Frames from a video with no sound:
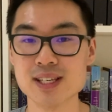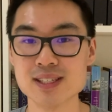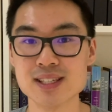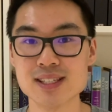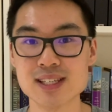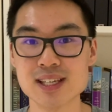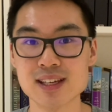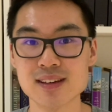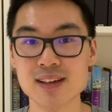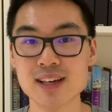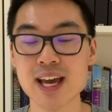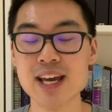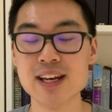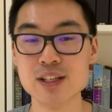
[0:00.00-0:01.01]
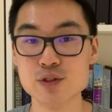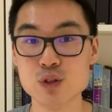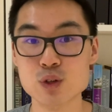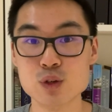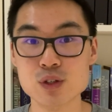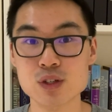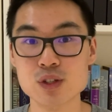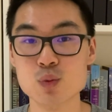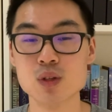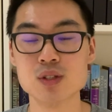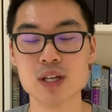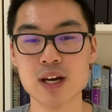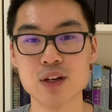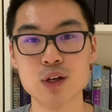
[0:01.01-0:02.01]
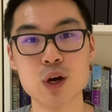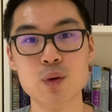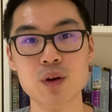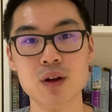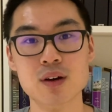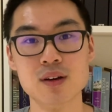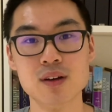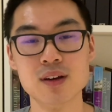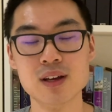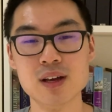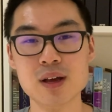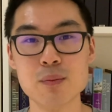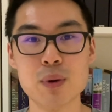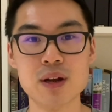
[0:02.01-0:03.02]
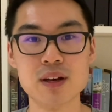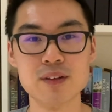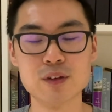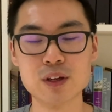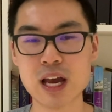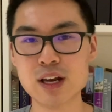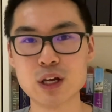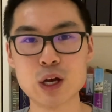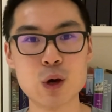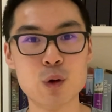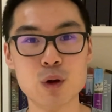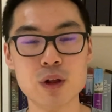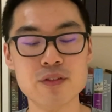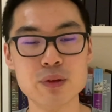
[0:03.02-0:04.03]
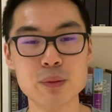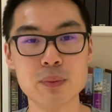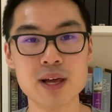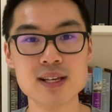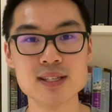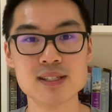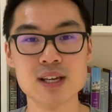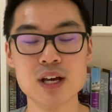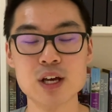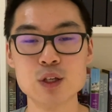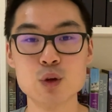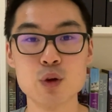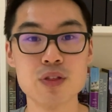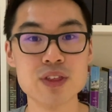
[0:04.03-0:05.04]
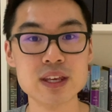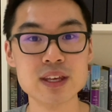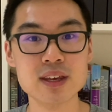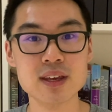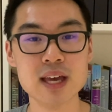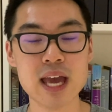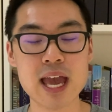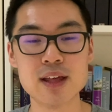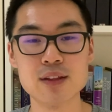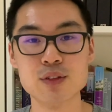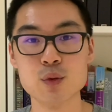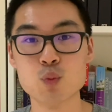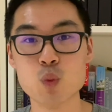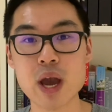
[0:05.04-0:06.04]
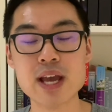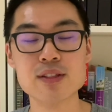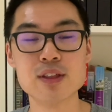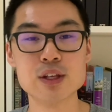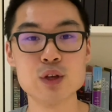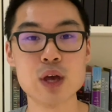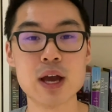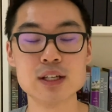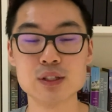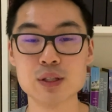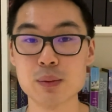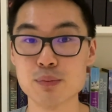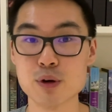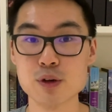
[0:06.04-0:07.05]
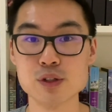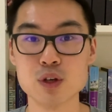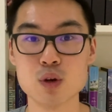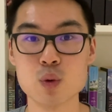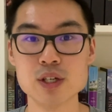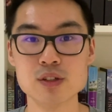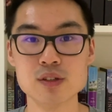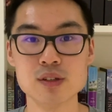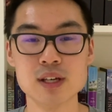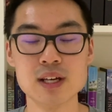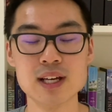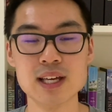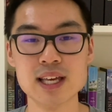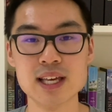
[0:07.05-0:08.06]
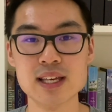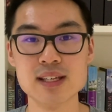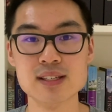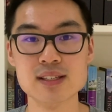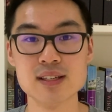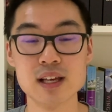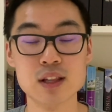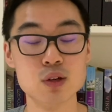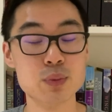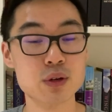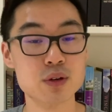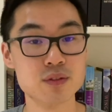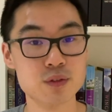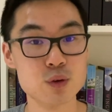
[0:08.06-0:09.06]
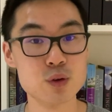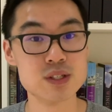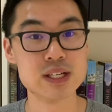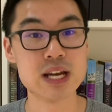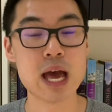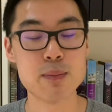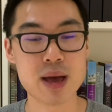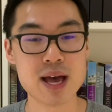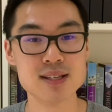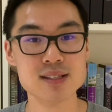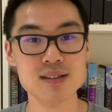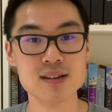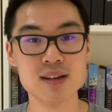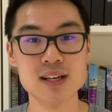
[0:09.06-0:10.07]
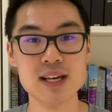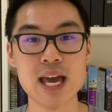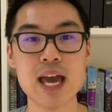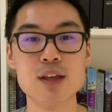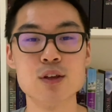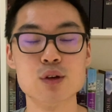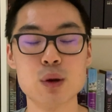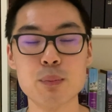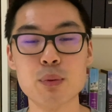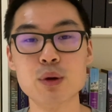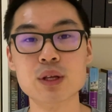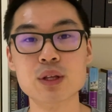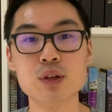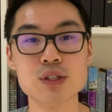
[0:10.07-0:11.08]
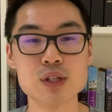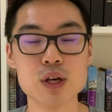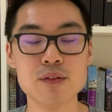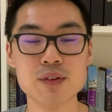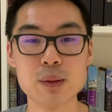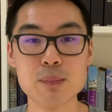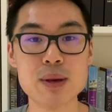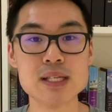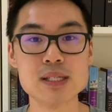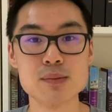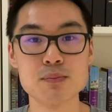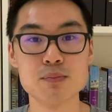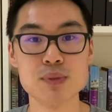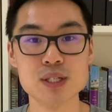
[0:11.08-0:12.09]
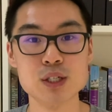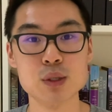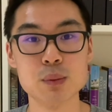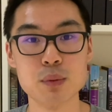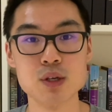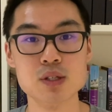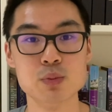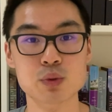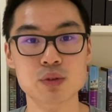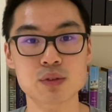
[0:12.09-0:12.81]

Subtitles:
the scene and introduces what's kind of going on. But if you kind of go all over the place, your thinking and the way that you actually approach the question is a little bit confused and haphazard, and you're not putting yourself in the best position possible.